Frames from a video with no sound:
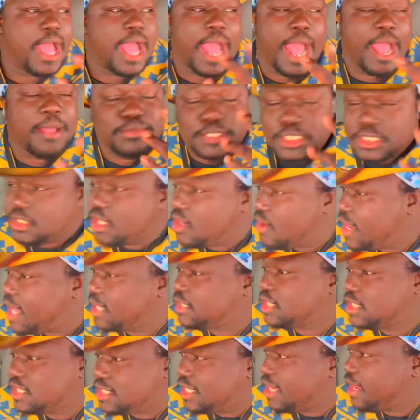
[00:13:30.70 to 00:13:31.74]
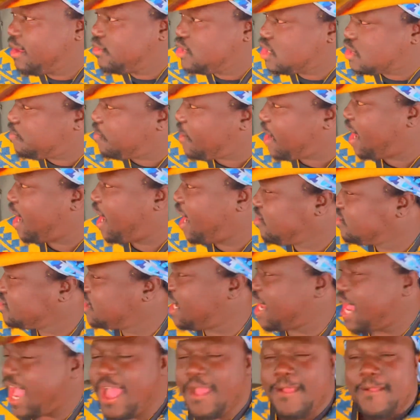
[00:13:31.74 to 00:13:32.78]
I'm still at the same spot. I was
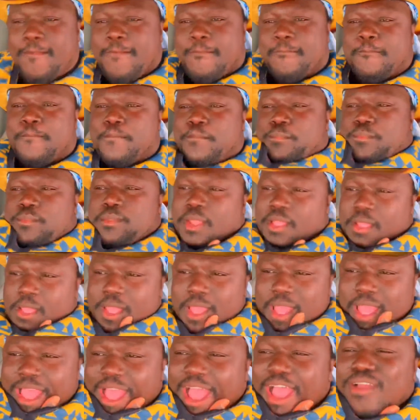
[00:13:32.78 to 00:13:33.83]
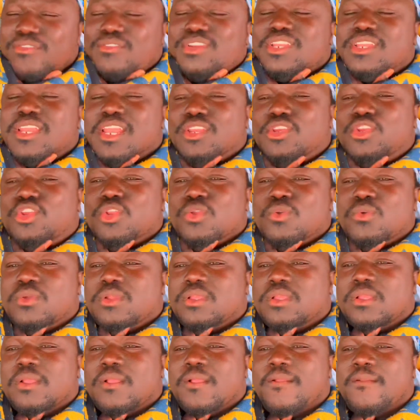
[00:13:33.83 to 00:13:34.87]
like, how did they do it?